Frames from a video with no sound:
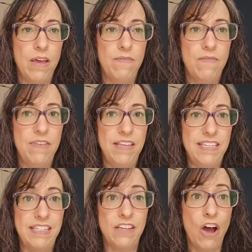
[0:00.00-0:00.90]
this
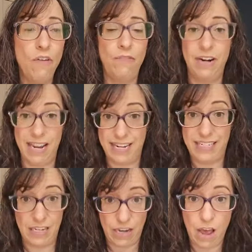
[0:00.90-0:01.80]
is comforting
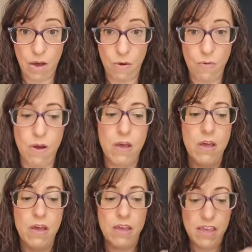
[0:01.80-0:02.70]
to know
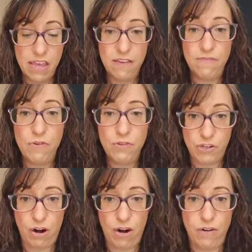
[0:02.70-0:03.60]
if you
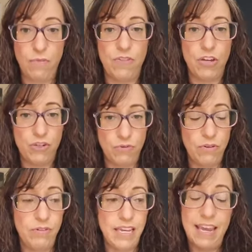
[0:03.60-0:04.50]
start with a
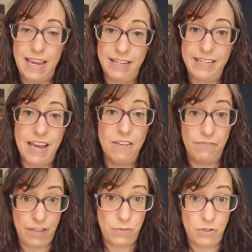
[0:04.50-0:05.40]
truly
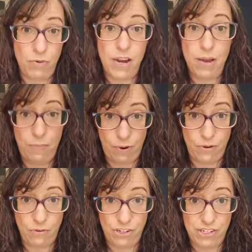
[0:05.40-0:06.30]
anti-inflammatory
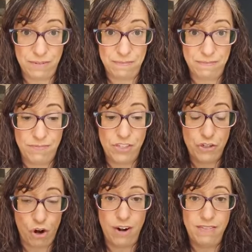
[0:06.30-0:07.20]
approach,
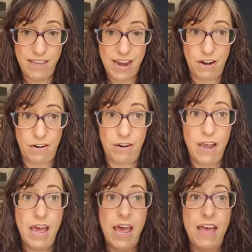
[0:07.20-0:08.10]
start there
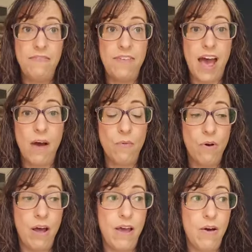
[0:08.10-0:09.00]
and that
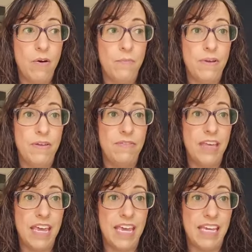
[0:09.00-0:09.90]
will help
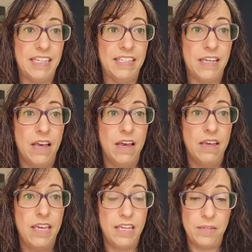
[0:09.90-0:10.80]
things
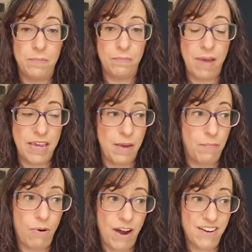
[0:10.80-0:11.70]
get making
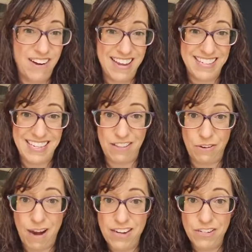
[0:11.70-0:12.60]
progress in
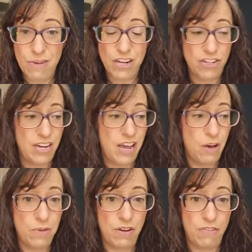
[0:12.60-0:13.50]
the right direction,
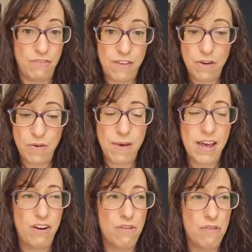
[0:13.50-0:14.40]
help you to feel
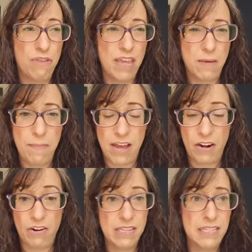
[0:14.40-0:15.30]
better, think
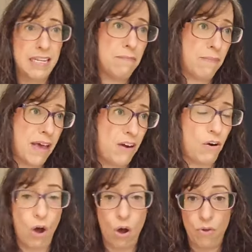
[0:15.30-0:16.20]
better, sleep
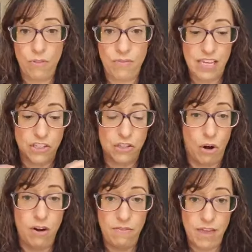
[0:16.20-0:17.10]
better, all the things.
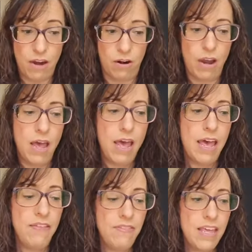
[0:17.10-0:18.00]
Start there.
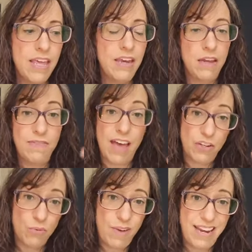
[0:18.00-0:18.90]
And then that
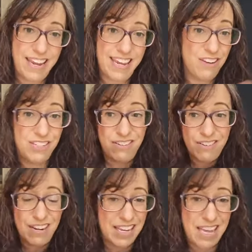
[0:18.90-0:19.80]
20, you're still
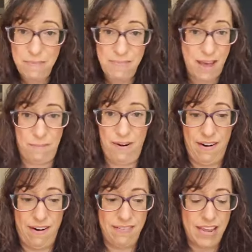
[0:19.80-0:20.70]
going to keep that
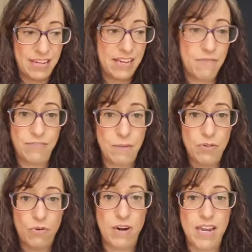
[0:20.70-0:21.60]
part. The
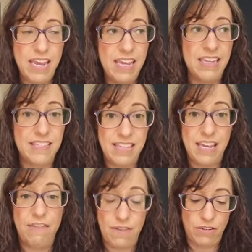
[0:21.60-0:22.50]
anti-inflammatory is
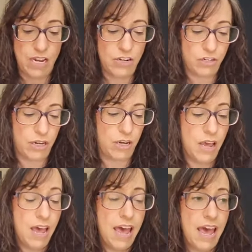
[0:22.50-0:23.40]
the foundation.
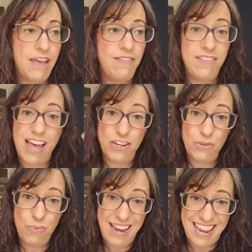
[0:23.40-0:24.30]
And then that
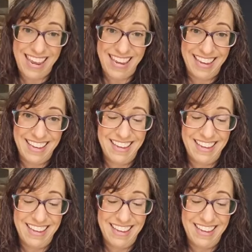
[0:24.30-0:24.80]
20